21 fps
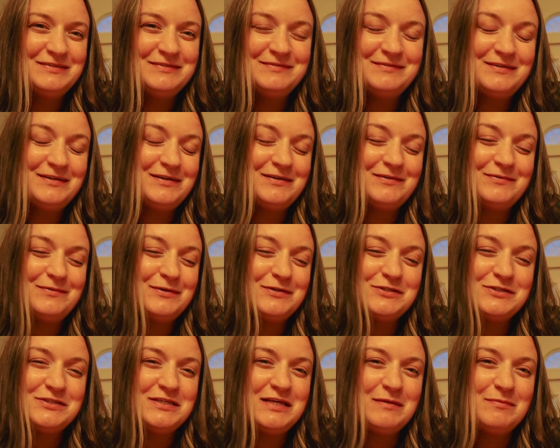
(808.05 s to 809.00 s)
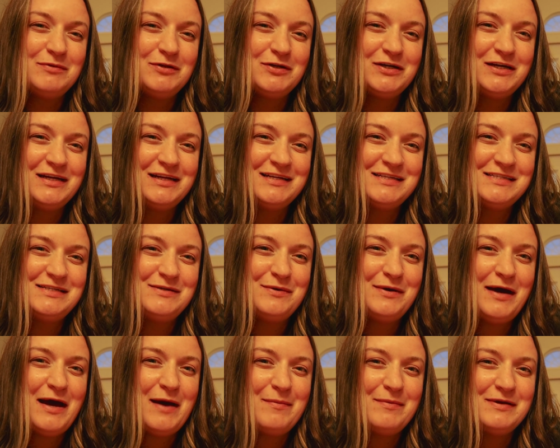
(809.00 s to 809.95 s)
Well, we'll just keep looking and see what
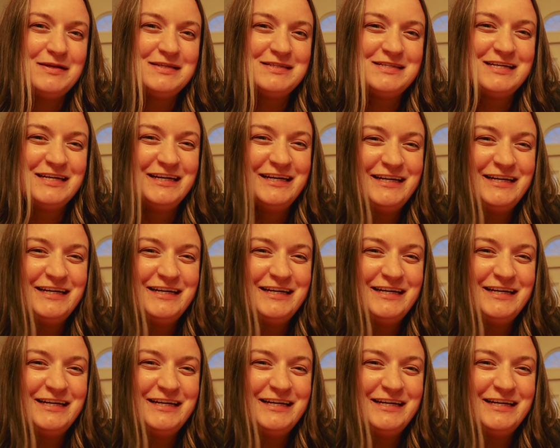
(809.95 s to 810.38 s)
happens.